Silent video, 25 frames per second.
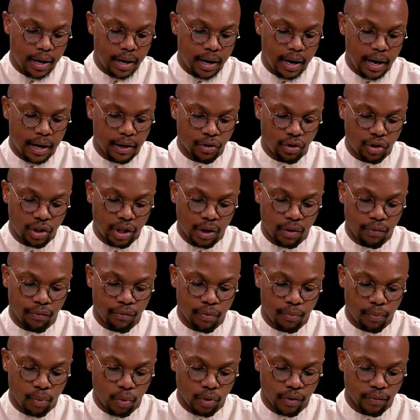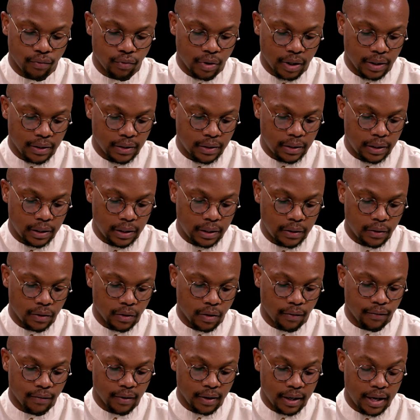and Chair of the Board of Trustees
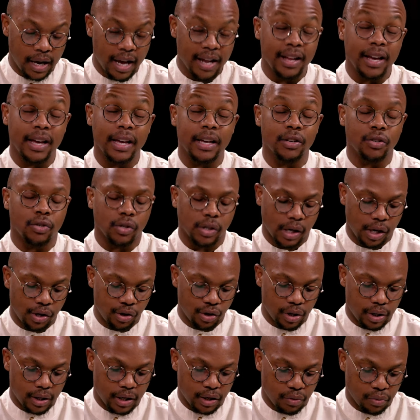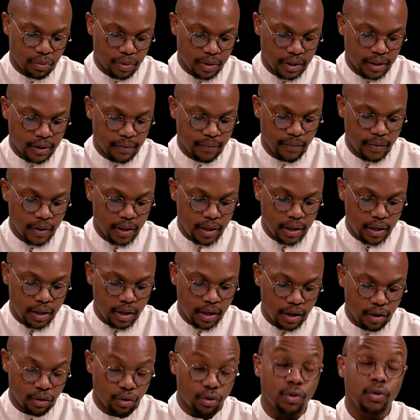of the Kenya Education Network.
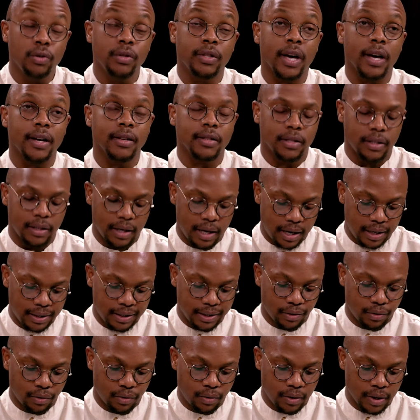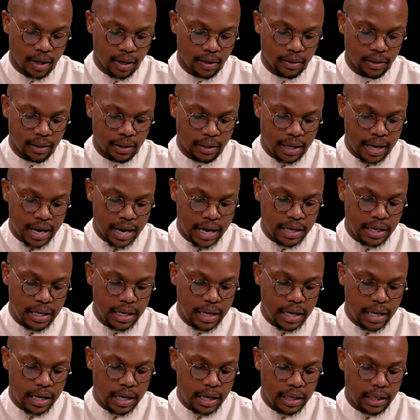In 2008 and 2009,
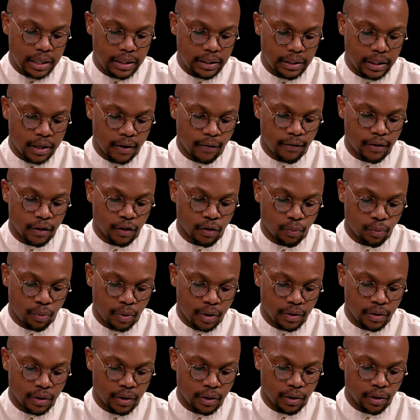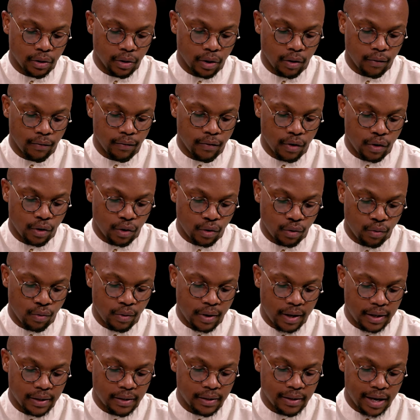he served as President of the
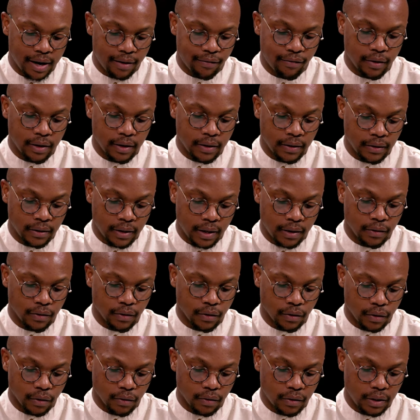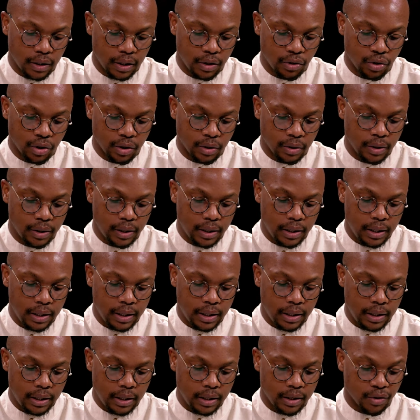U.S. African Studies Association,
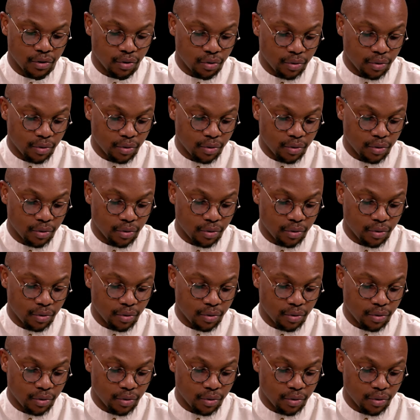has